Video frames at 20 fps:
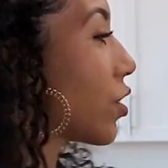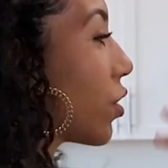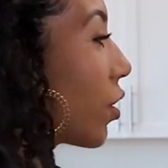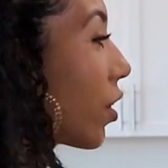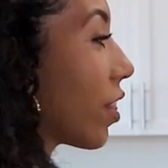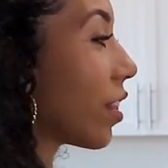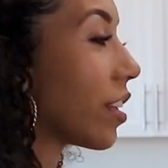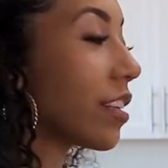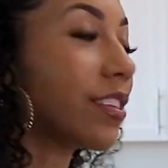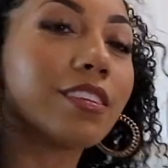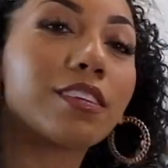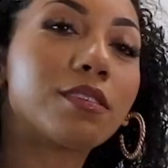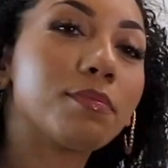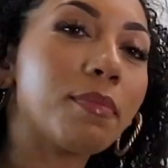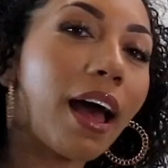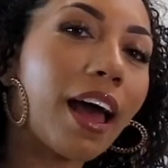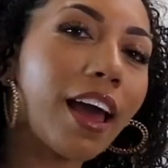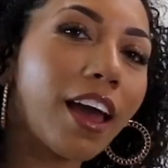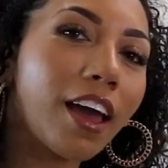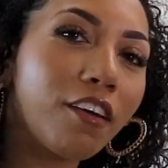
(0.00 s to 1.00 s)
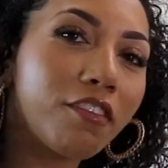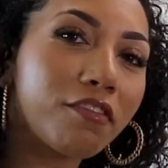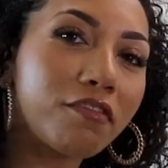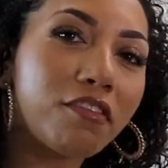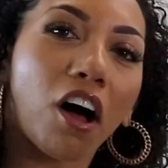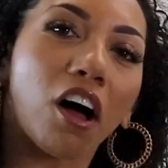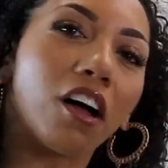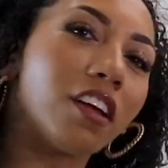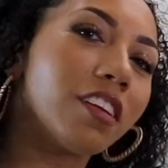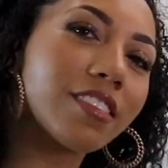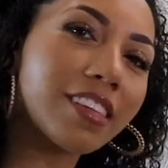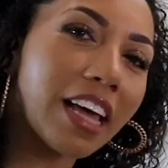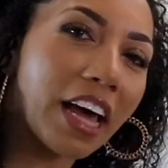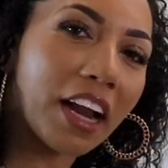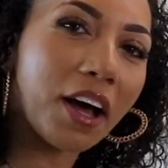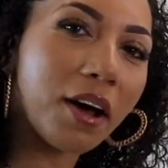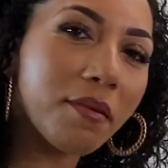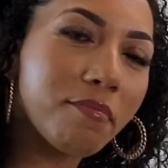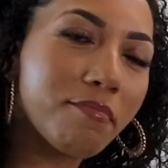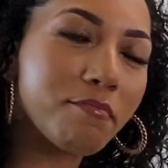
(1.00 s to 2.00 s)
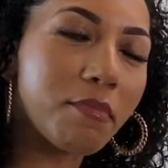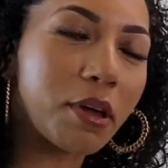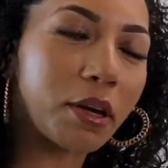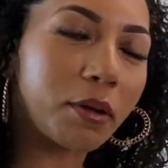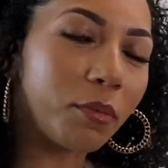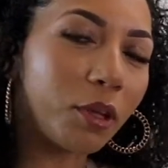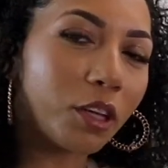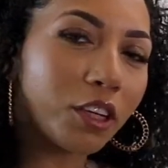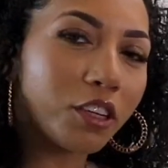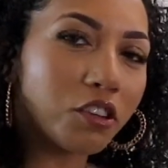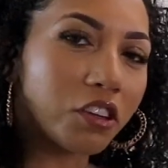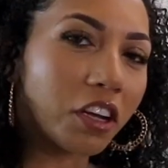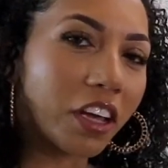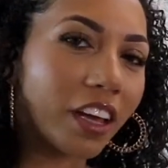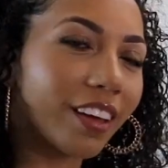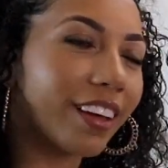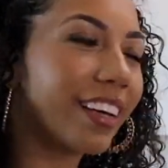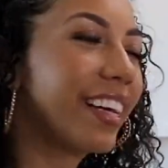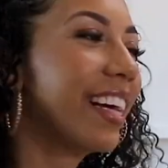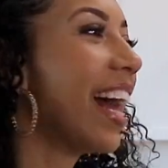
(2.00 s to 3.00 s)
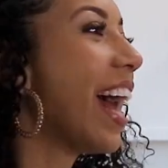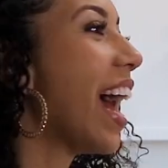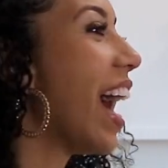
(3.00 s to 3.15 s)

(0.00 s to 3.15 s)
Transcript: So this is my fall setup, minimal and chic.